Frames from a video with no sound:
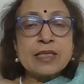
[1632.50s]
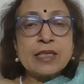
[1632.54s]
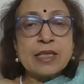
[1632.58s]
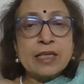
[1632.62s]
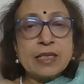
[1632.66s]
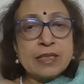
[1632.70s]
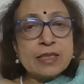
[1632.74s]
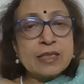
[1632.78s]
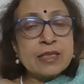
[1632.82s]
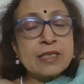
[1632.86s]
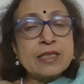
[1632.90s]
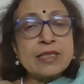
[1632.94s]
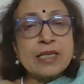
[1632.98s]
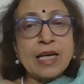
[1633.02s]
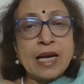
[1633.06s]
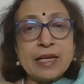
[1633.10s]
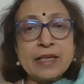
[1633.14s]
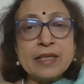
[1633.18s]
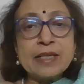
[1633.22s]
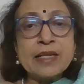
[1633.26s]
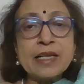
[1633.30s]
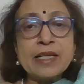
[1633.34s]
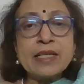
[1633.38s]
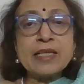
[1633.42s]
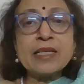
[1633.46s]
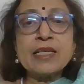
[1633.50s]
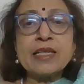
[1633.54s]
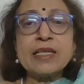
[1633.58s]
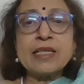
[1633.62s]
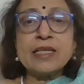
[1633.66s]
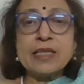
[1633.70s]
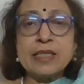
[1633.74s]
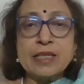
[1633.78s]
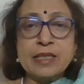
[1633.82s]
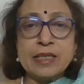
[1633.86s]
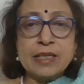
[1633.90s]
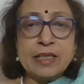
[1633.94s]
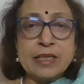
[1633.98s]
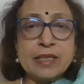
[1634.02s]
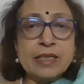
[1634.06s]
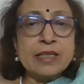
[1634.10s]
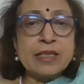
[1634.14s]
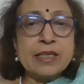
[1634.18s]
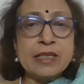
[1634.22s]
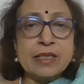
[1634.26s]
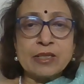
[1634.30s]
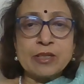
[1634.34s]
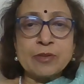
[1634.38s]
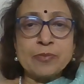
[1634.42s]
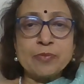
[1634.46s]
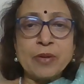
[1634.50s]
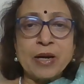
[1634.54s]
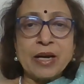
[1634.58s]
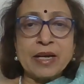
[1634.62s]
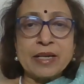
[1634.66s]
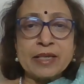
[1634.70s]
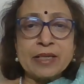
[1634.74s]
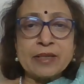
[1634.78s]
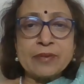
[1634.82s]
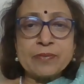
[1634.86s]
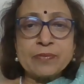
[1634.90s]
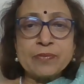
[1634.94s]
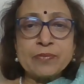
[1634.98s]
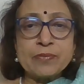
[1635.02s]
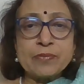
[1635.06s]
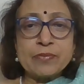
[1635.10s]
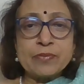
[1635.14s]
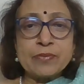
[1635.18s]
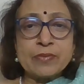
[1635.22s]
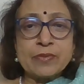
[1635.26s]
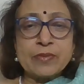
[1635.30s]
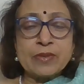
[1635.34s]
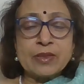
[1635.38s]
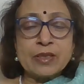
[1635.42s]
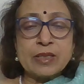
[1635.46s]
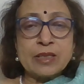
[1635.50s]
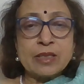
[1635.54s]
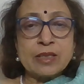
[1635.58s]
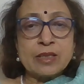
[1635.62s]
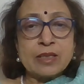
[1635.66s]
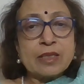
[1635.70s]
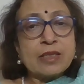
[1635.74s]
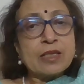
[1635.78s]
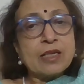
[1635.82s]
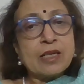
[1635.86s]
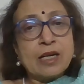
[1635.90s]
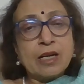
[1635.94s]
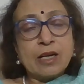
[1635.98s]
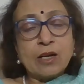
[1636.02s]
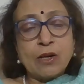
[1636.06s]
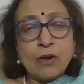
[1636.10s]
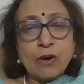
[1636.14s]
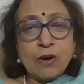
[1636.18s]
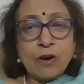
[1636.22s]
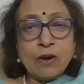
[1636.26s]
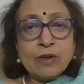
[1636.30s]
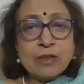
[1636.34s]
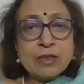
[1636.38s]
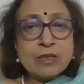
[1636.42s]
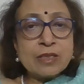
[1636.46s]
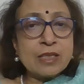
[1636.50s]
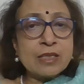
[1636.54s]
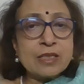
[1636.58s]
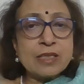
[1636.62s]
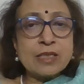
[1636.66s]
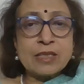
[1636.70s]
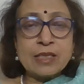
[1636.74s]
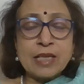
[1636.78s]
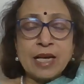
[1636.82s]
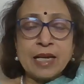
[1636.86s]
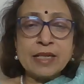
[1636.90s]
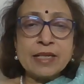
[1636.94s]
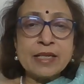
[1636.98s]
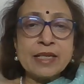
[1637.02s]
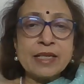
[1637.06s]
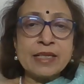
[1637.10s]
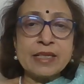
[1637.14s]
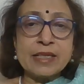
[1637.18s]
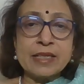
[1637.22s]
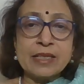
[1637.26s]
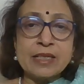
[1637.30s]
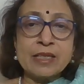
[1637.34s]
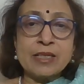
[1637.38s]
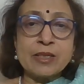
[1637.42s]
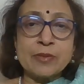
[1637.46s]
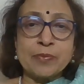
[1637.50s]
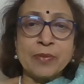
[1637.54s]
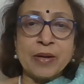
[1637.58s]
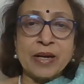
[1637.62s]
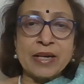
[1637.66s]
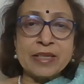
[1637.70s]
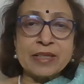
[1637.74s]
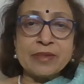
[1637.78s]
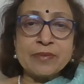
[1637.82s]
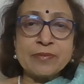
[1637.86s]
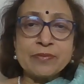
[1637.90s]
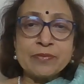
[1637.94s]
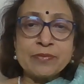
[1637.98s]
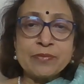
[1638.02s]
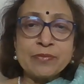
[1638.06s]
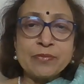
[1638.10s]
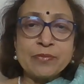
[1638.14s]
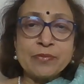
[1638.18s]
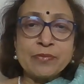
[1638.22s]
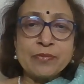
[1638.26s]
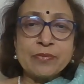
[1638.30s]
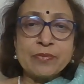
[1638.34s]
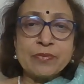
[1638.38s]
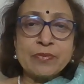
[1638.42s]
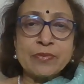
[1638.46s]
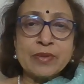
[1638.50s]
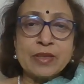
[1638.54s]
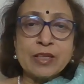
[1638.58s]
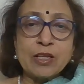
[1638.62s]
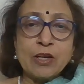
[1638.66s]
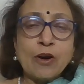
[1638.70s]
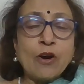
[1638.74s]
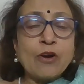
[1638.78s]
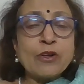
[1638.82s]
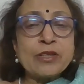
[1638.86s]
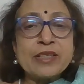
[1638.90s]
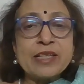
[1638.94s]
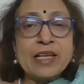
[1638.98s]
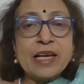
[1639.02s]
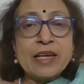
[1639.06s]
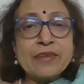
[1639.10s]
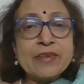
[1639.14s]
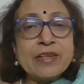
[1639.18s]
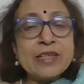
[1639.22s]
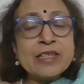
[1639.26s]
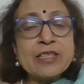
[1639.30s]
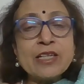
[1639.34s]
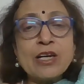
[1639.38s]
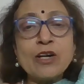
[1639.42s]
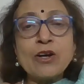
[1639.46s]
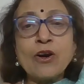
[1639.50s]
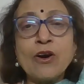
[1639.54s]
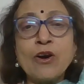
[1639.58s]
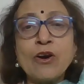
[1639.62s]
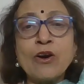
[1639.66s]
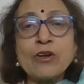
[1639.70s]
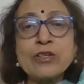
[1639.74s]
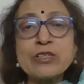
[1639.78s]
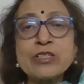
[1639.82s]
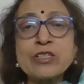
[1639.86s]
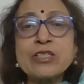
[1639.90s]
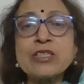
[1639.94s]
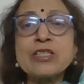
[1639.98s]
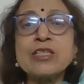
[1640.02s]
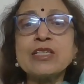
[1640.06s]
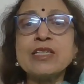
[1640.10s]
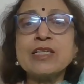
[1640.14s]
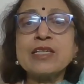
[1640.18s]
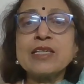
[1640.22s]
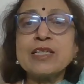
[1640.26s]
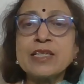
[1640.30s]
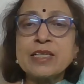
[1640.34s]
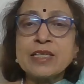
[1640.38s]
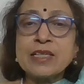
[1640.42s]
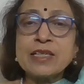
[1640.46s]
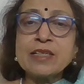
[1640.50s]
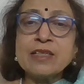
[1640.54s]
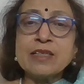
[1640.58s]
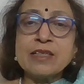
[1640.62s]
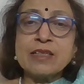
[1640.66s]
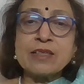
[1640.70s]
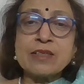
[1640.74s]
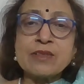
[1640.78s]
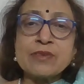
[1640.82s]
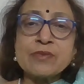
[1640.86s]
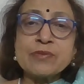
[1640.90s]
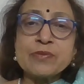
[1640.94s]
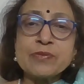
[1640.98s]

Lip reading: is standing nearby. A horse is standing nearby, or there is a horse here.